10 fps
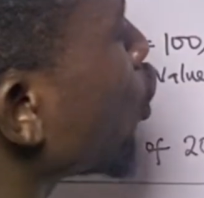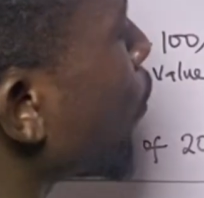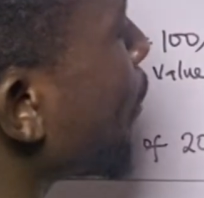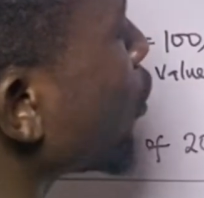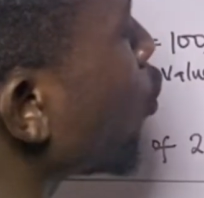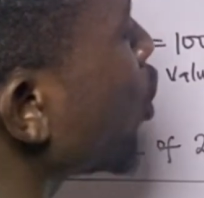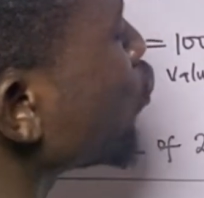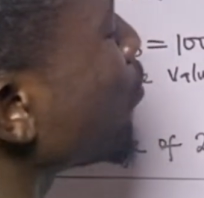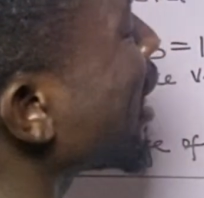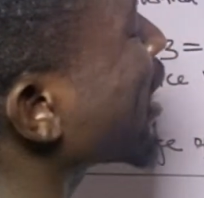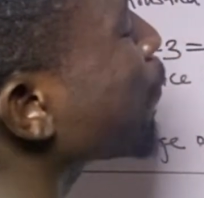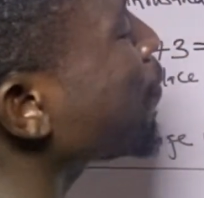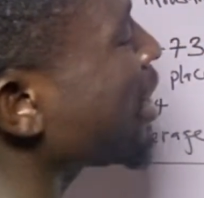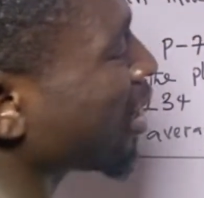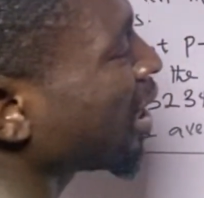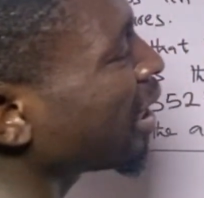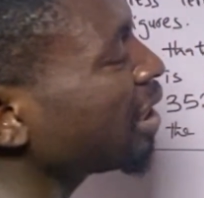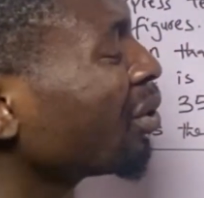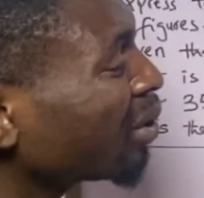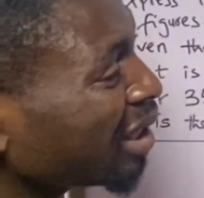number, we want to make P.
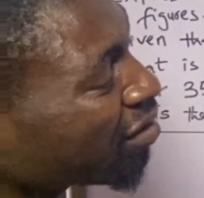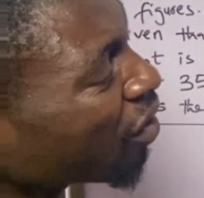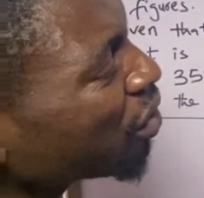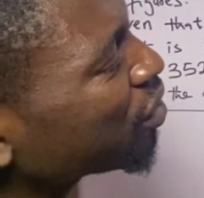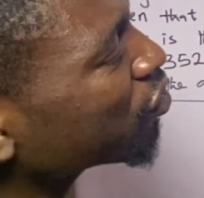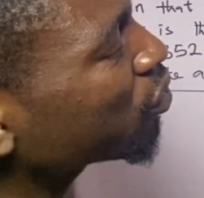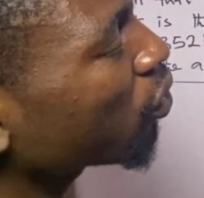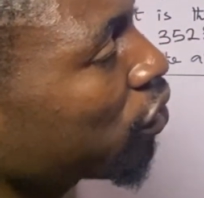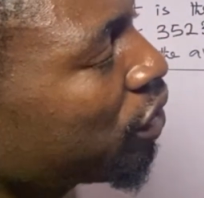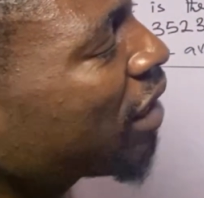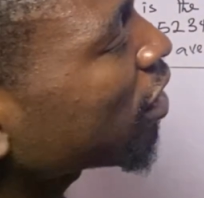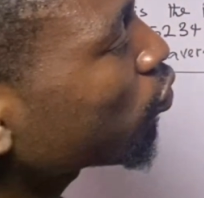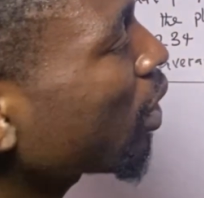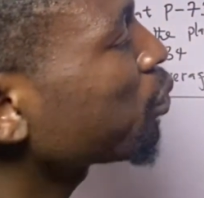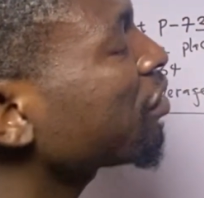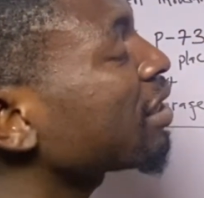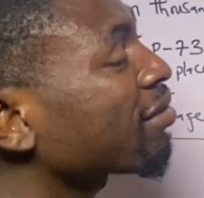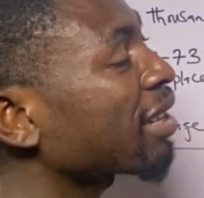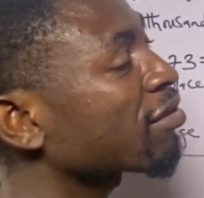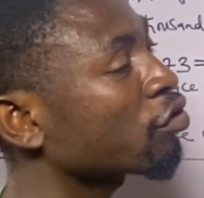No, in secondary school or SS1, you see this
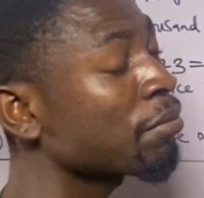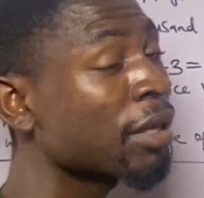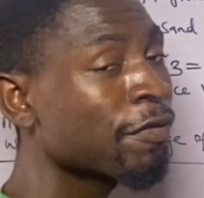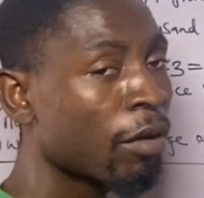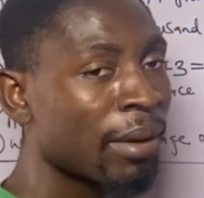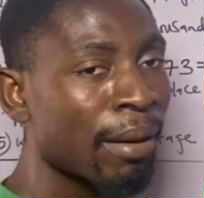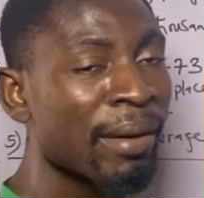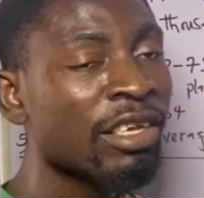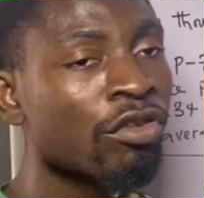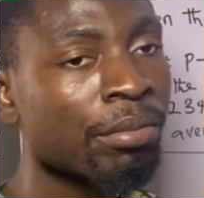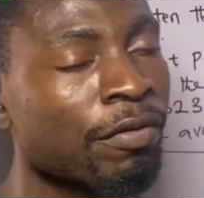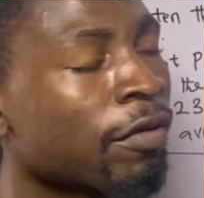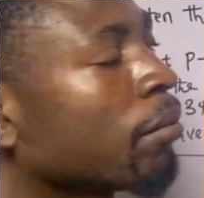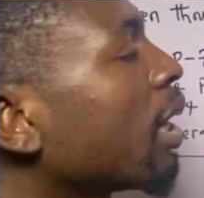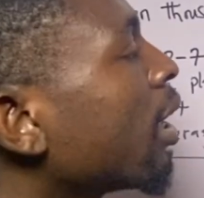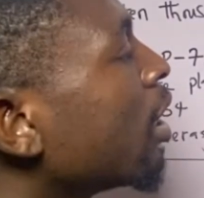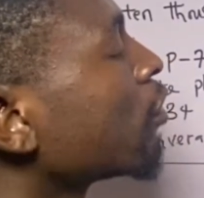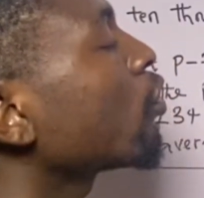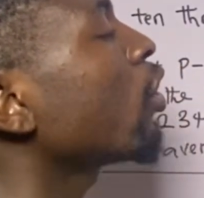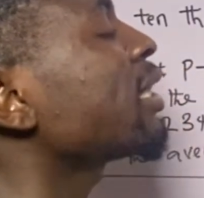as subject formula, making subject formula.
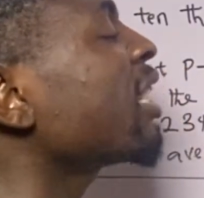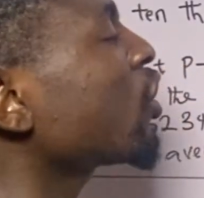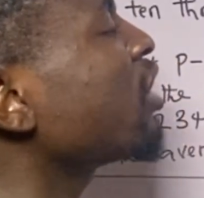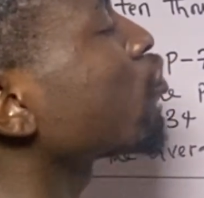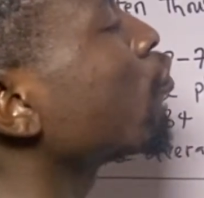So your intention is